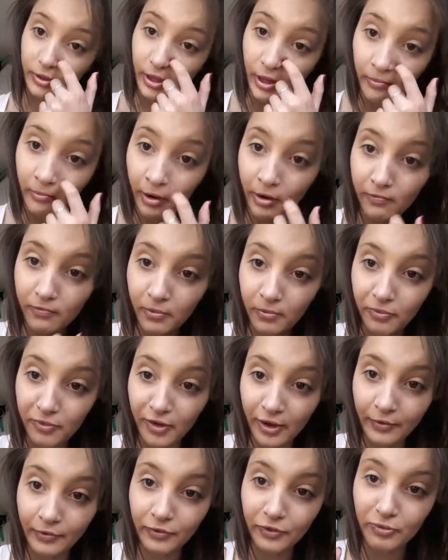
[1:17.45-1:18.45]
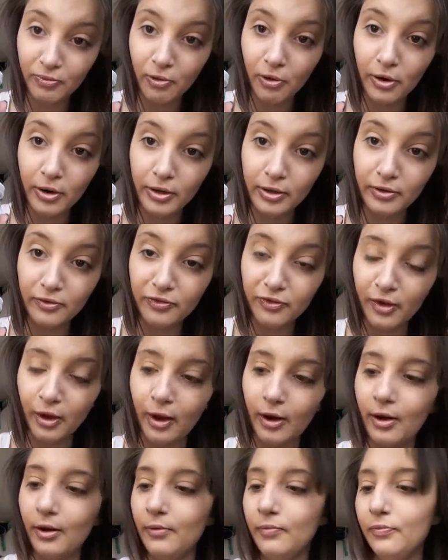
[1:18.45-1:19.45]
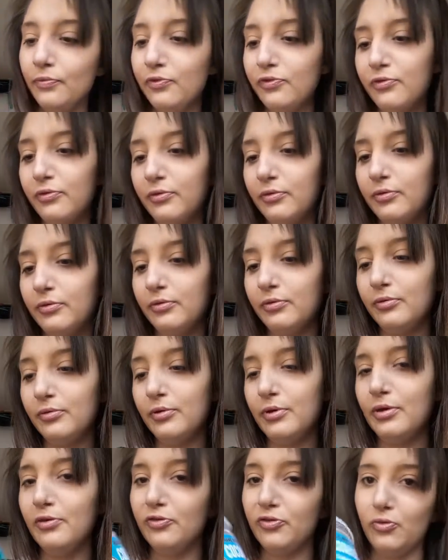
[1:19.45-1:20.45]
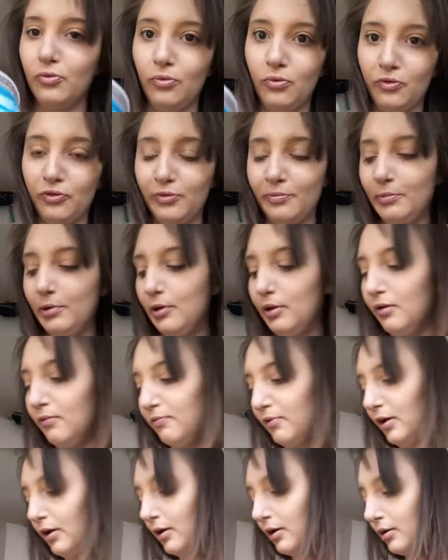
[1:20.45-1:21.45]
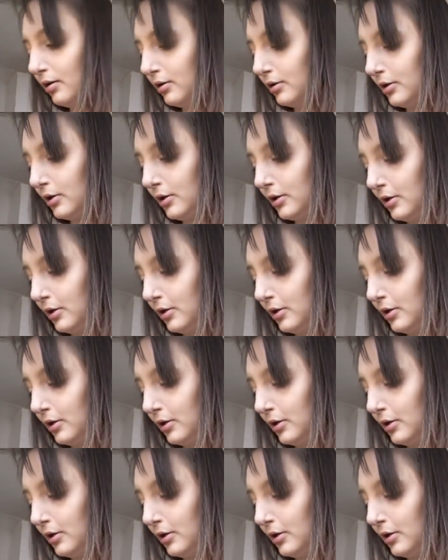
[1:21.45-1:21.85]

get mine from Sainsbury's and it's awesome, I love it.